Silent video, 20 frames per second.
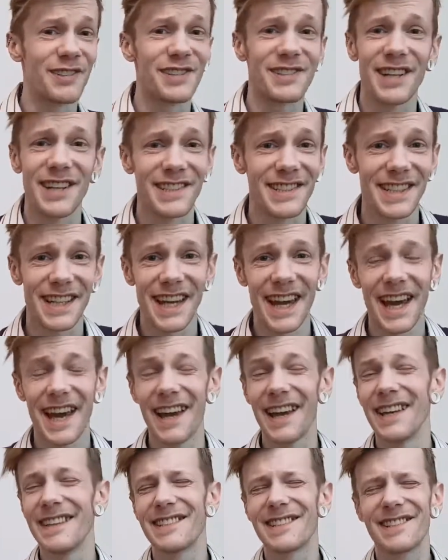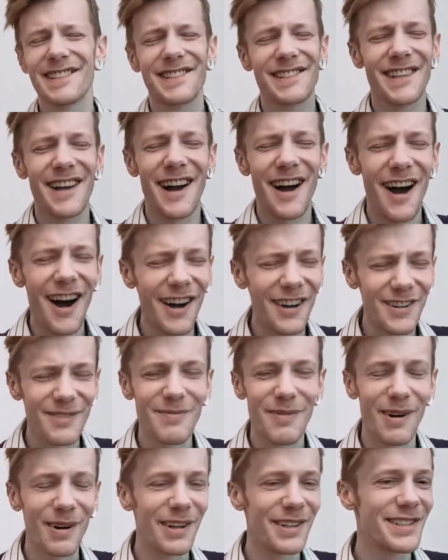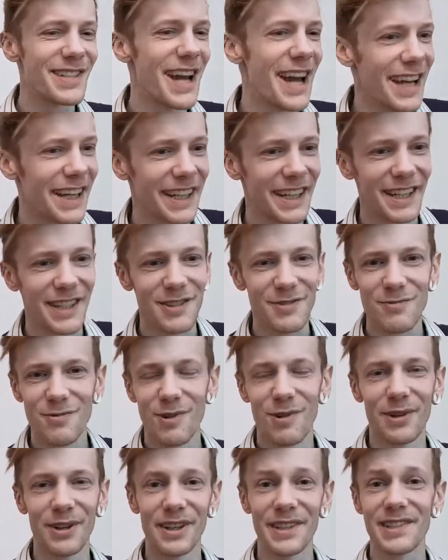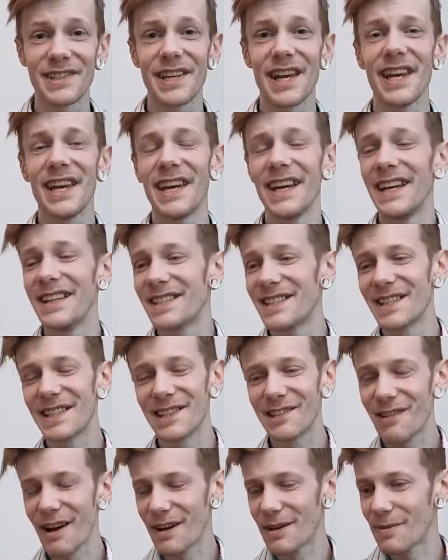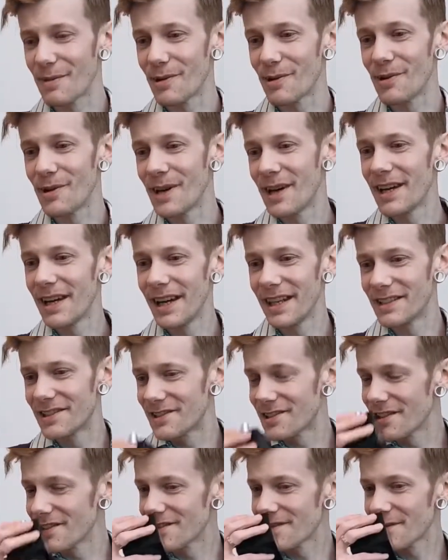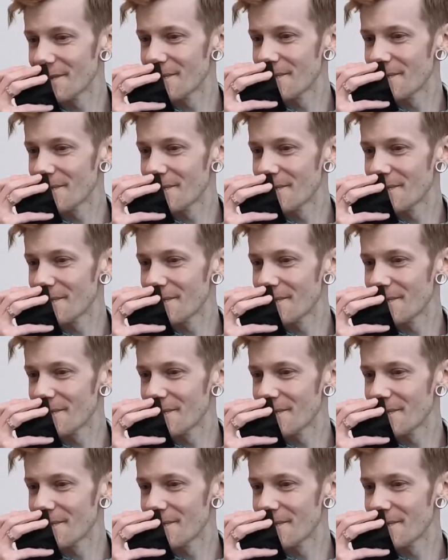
doesn't care. It's just unapologetic in its rawness. It's incredible. It's just,